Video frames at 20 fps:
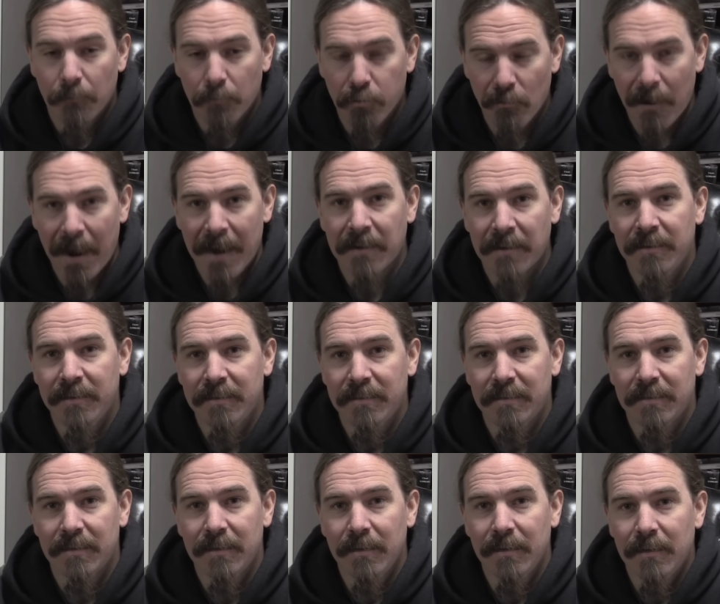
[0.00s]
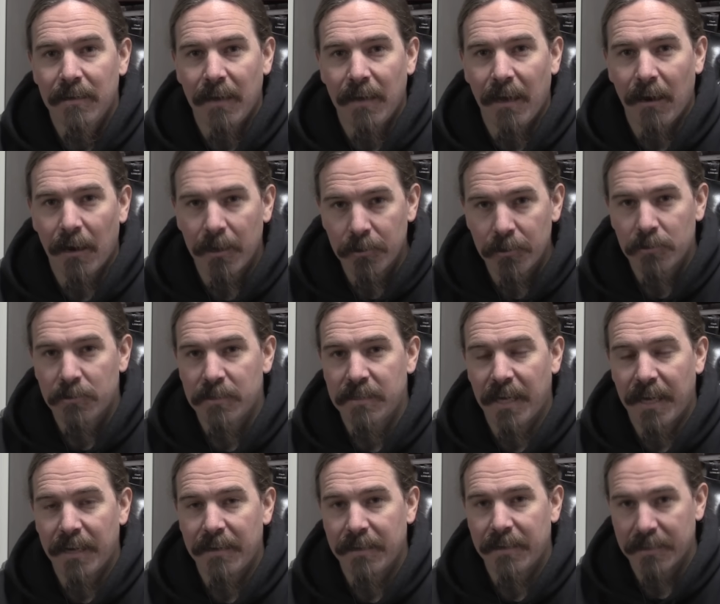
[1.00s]
practice,
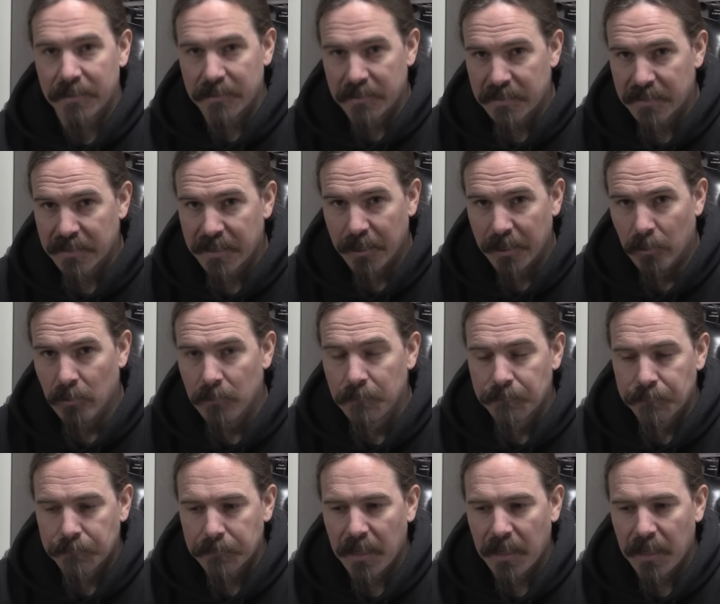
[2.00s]
understanding, and skill.